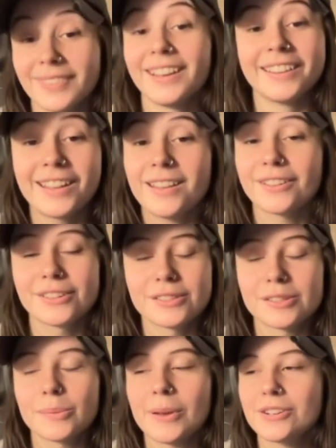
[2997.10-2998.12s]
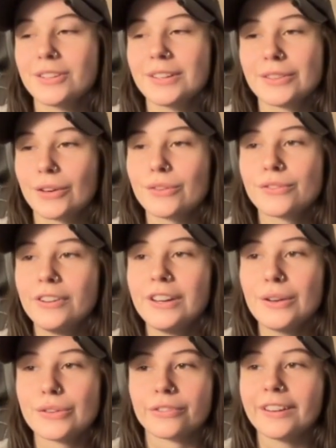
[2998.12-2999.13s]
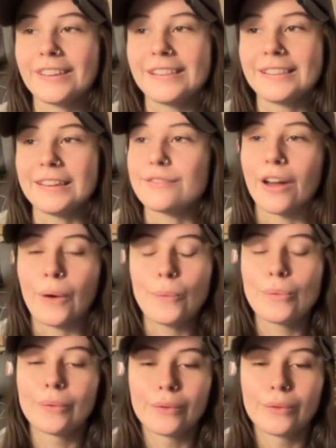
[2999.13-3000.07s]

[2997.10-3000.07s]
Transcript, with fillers: Yeah, because especially those videos really leave out